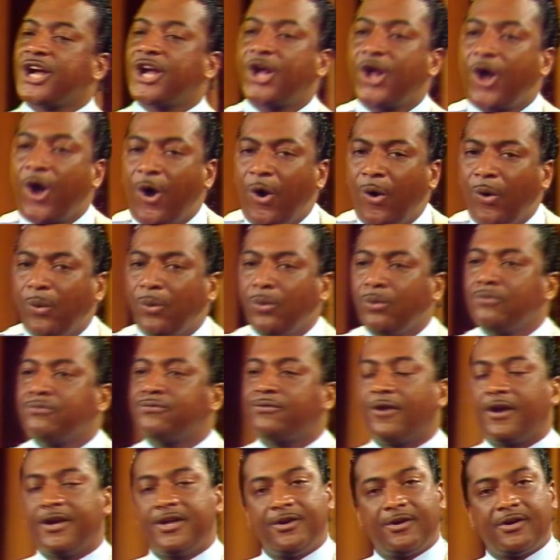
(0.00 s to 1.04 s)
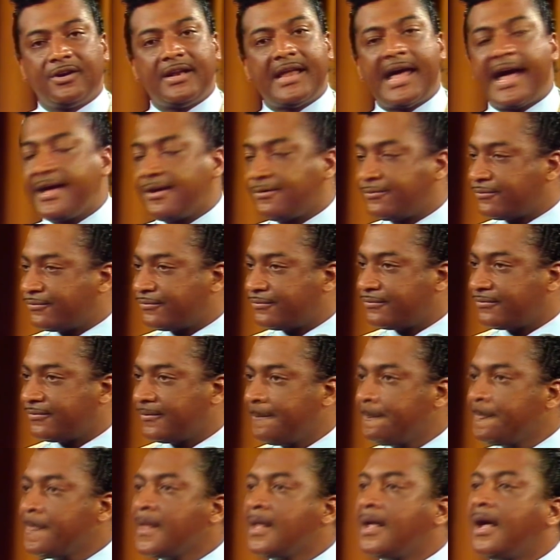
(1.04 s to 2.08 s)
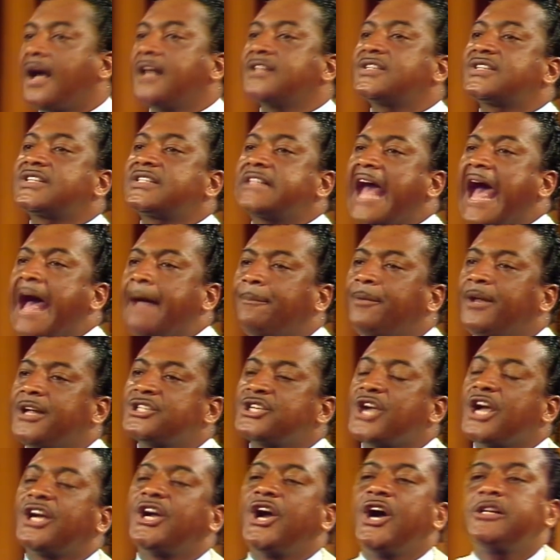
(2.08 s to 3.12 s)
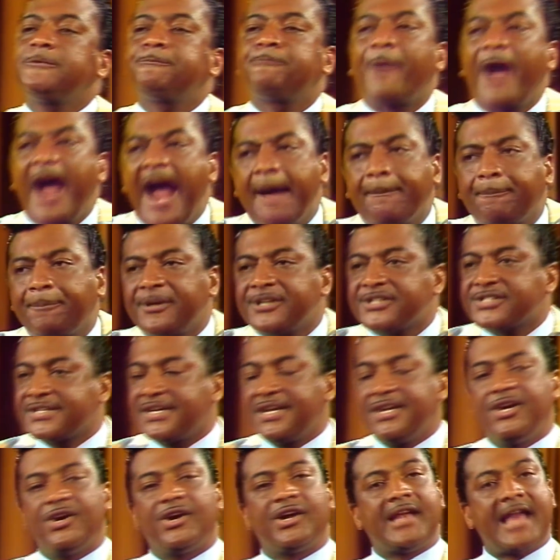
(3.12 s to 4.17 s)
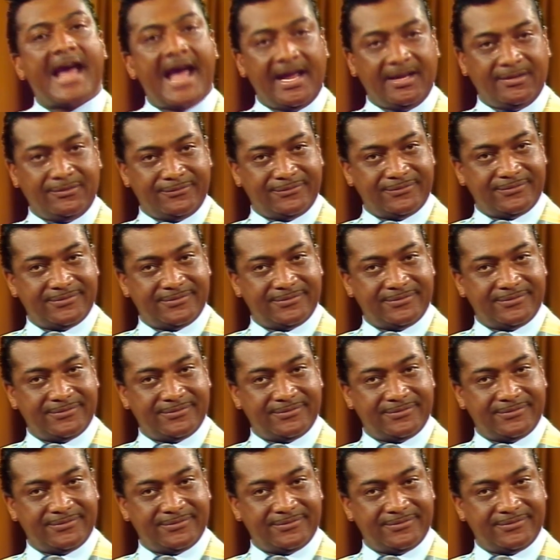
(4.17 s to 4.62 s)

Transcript: a goal for your life. Establish a good purpose in your life.